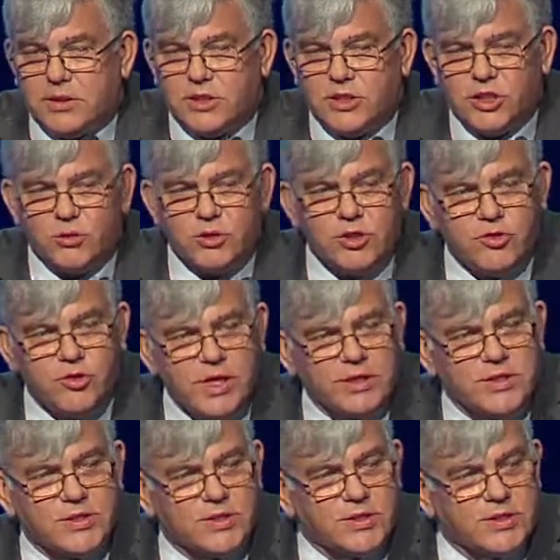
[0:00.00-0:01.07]
To
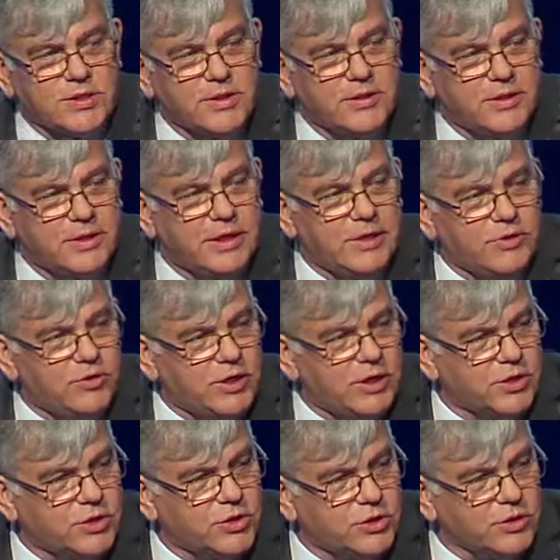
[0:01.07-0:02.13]
address the
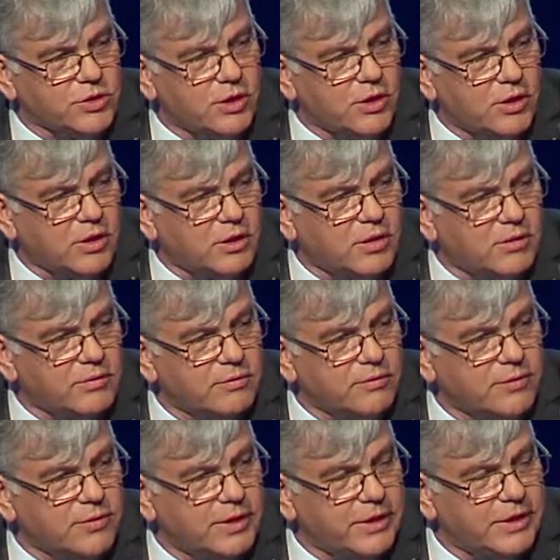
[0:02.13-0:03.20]
introduction of
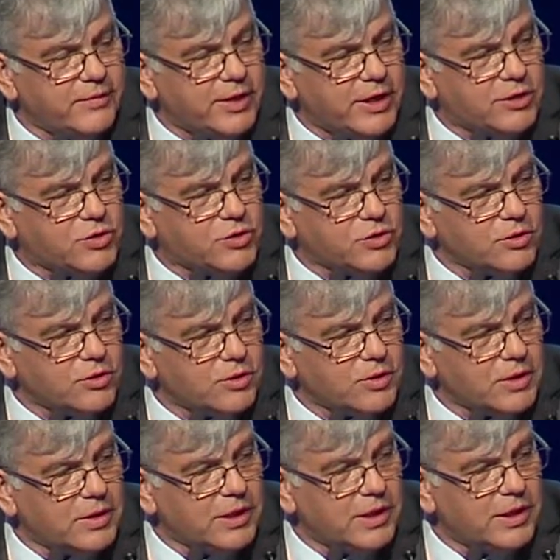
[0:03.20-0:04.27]
innovation
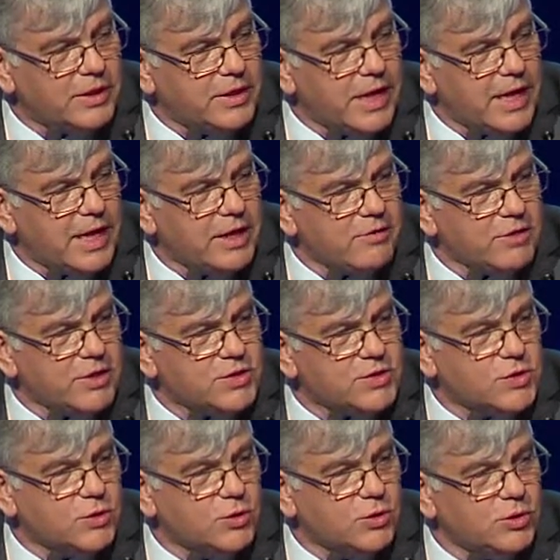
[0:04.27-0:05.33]
in
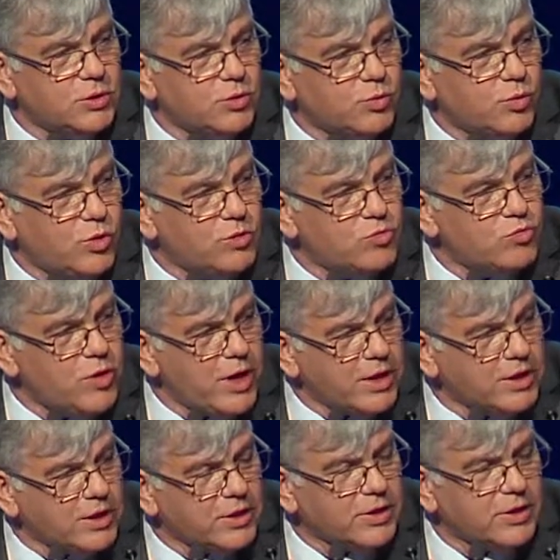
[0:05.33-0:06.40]
areas that were
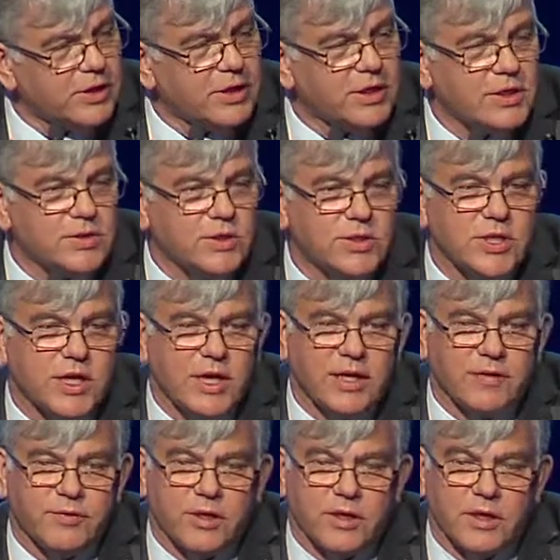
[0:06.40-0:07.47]
recognised as
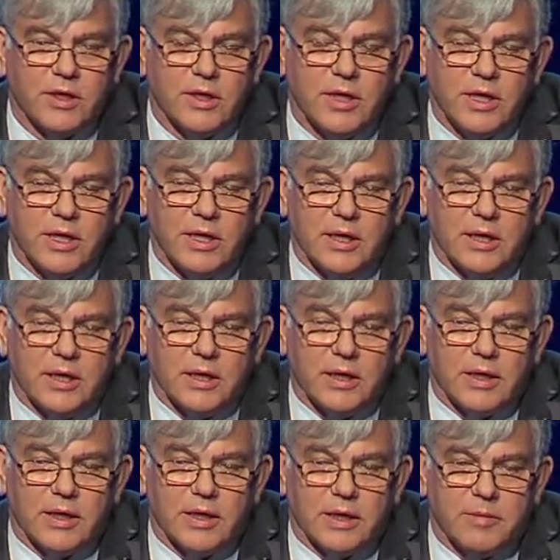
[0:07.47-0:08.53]
having
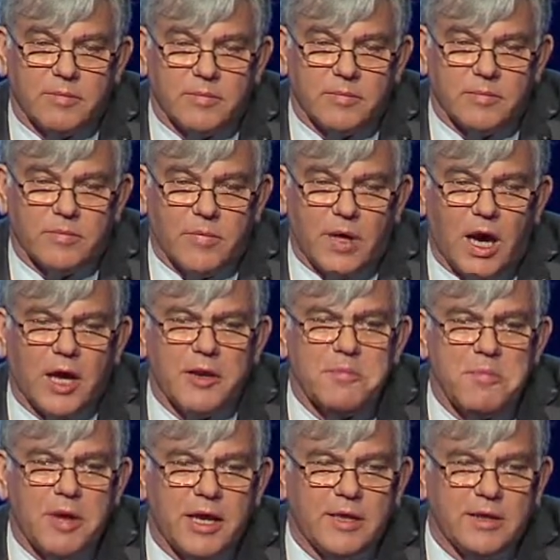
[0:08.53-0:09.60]

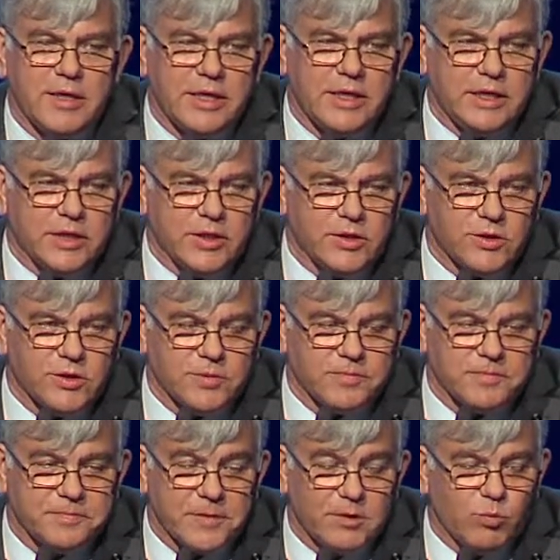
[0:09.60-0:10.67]
unmet needs,
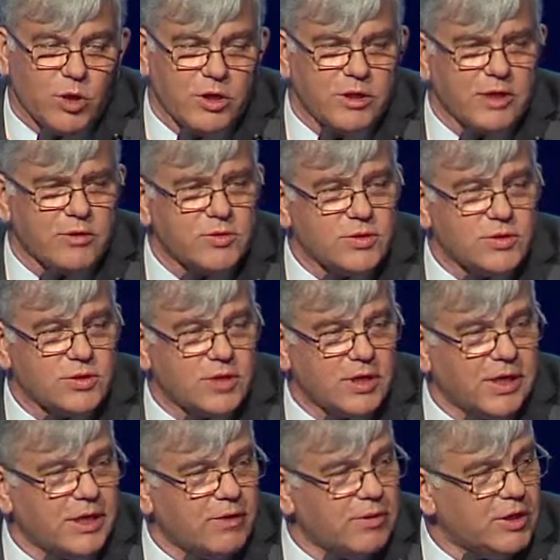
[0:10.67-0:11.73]
and one of those
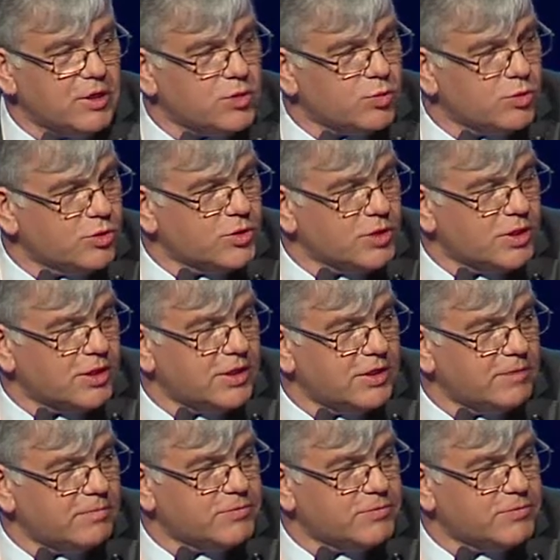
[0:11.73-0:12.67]
areas was the